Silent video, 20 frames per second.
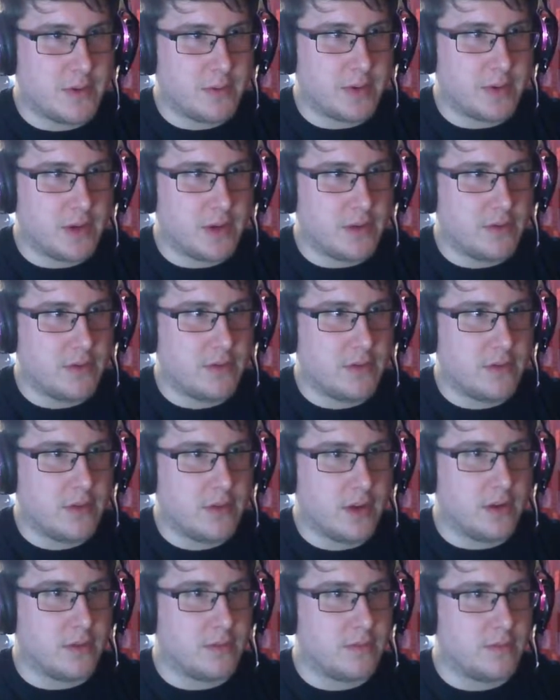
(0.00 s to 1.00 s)
are we going?
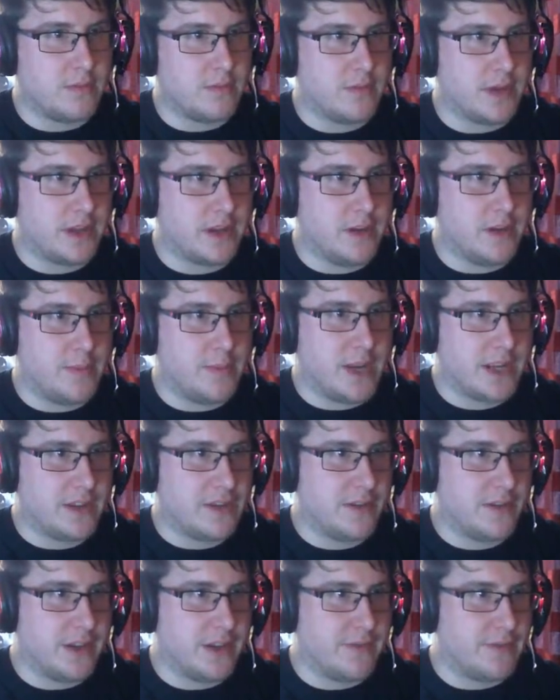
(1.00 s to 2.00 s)
Oh, we can go back in the
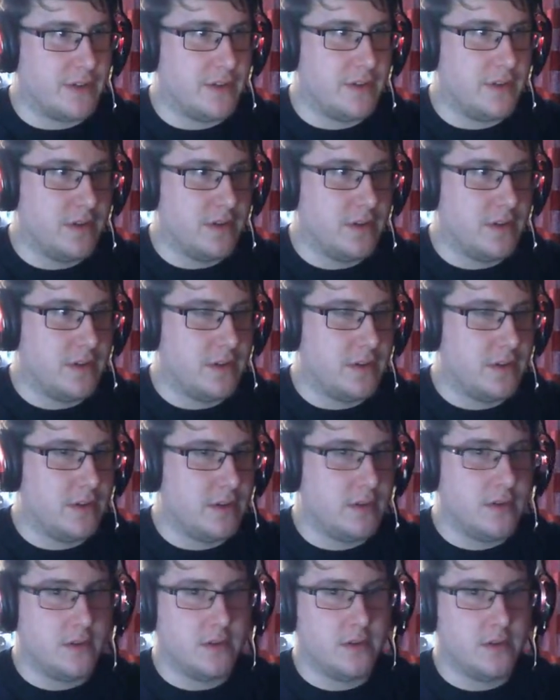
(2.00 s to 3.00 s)
lift.
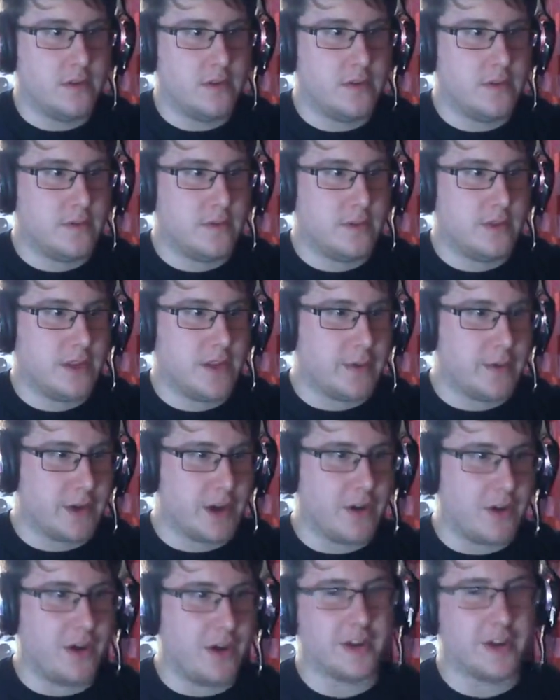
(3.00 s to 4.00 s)
There we
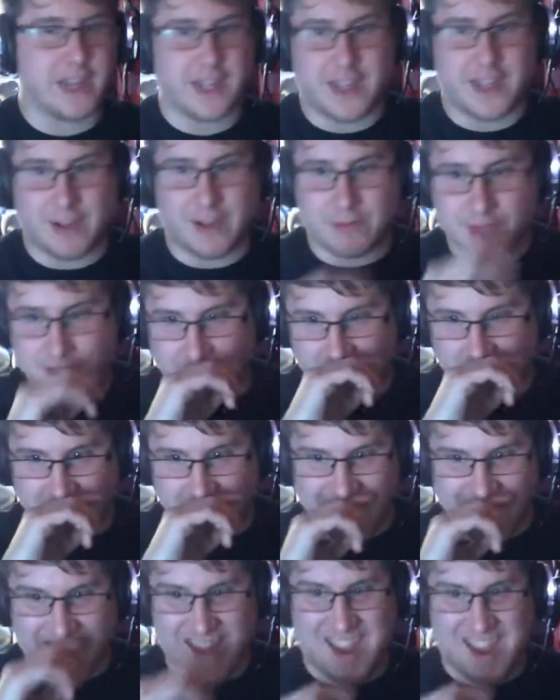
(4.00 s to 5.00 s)
go. Okay, that was...
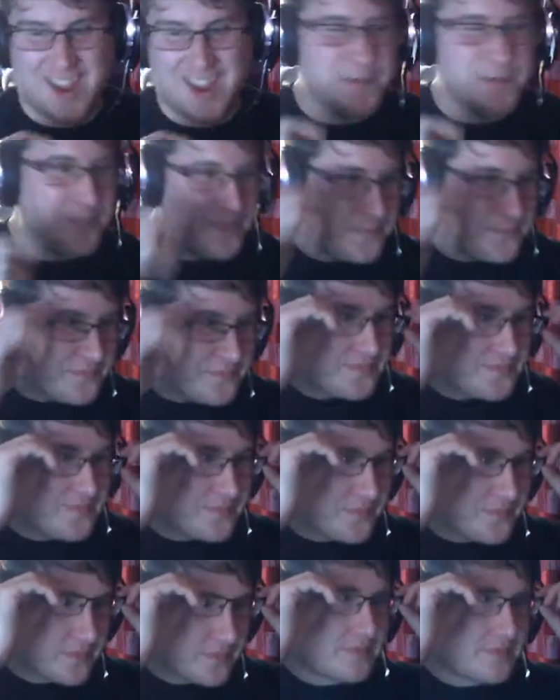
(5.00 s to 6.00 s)
There
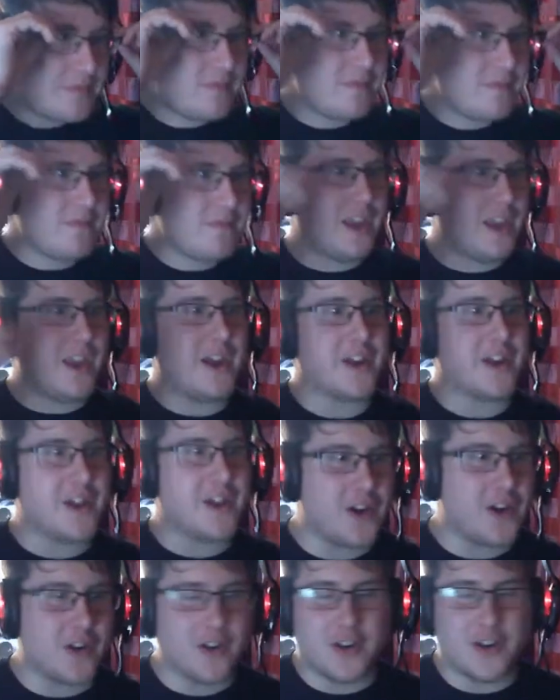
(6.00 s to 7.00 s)
you
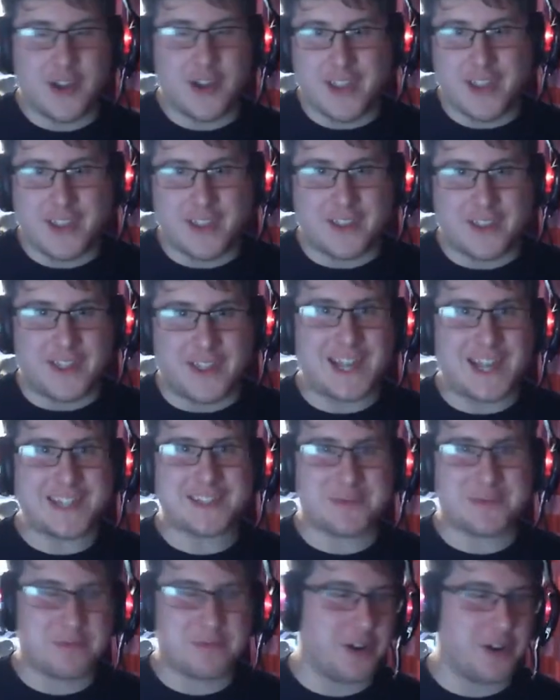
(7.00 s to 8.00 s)
go.
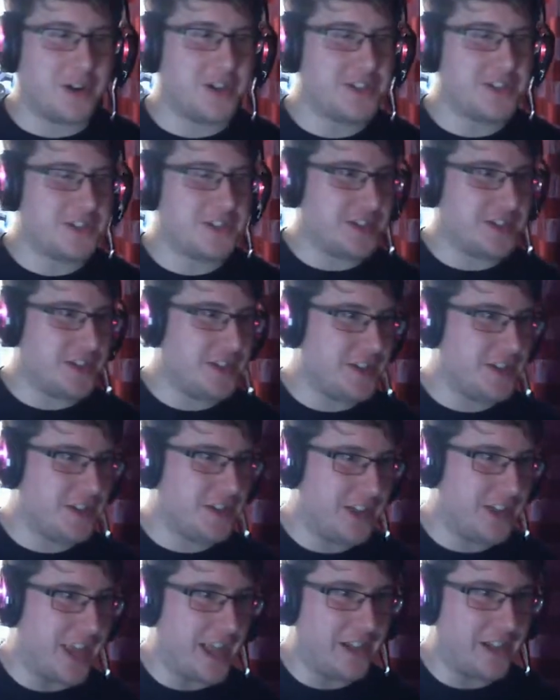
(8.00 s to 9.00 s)
That was
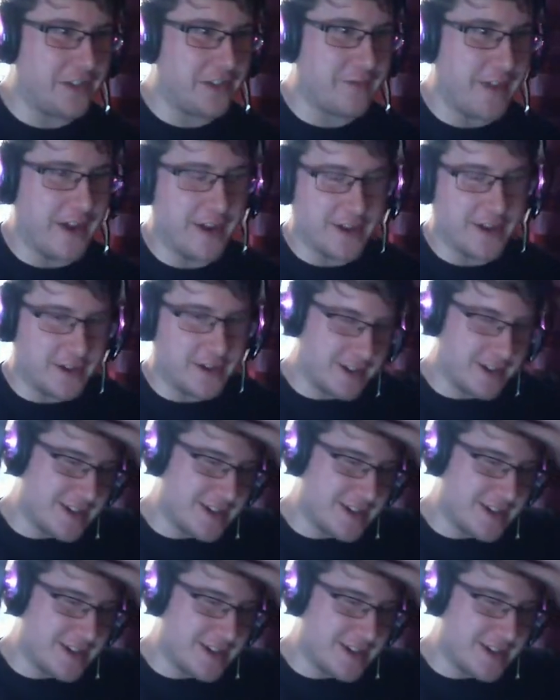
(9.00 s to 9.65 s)
the elevator.